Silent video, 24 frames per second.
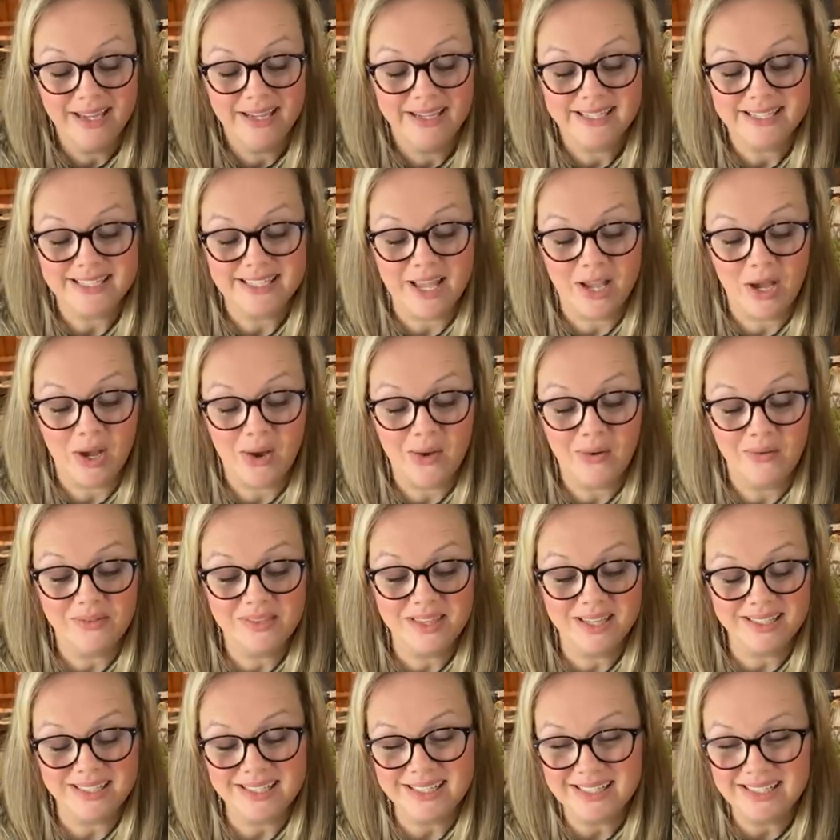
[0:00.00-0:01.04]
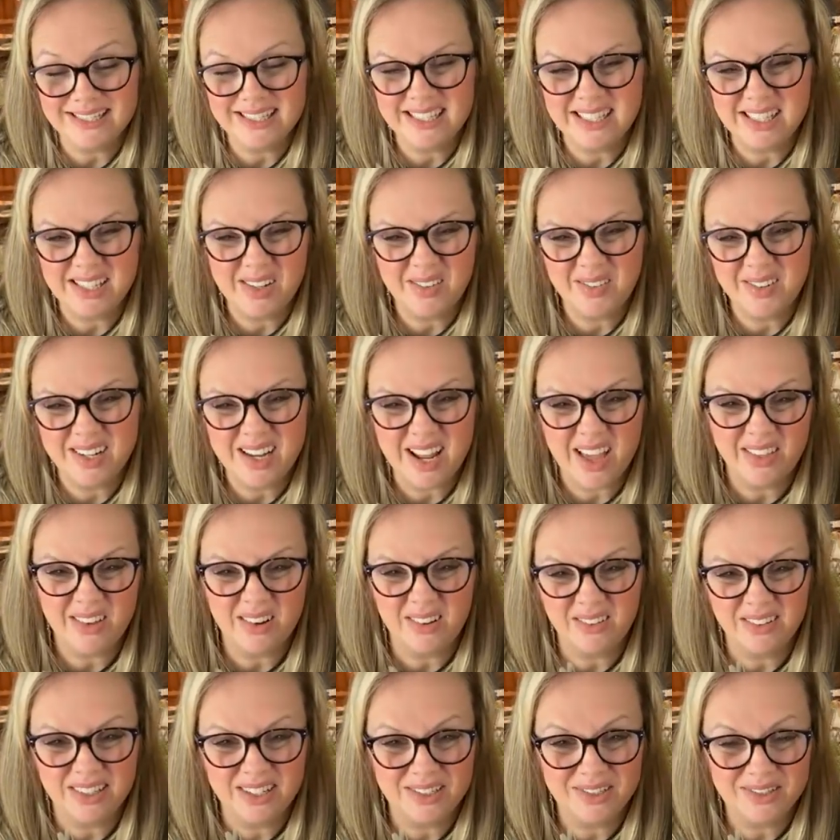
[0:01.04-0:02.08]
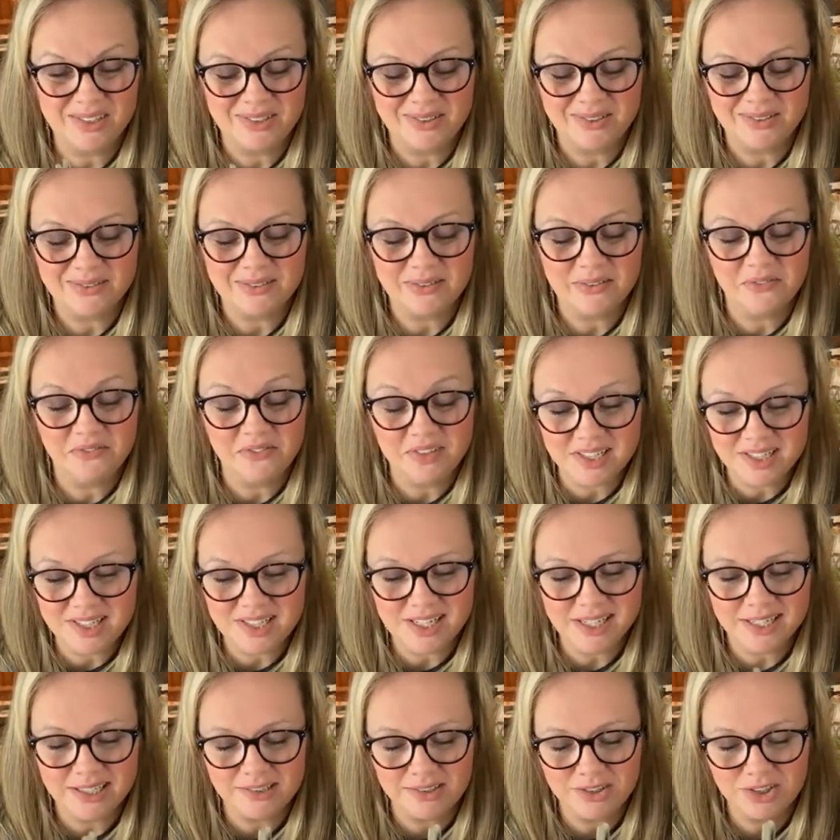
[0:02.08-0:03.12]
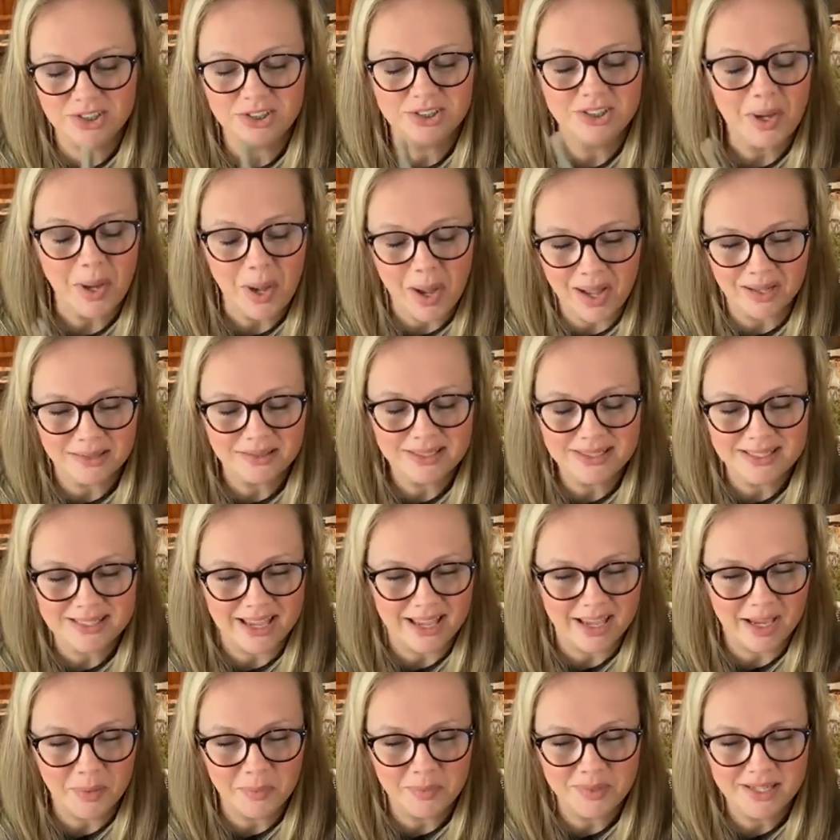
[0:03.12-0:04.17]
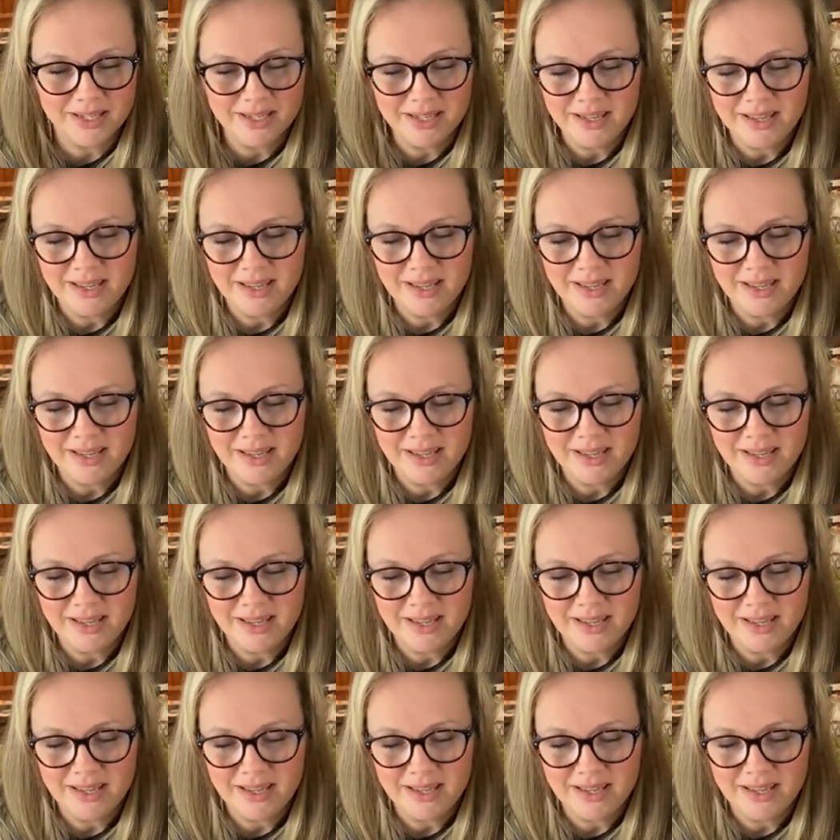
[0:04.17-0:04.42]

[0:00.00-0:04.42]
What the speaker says: So this is sort of another little vintage concept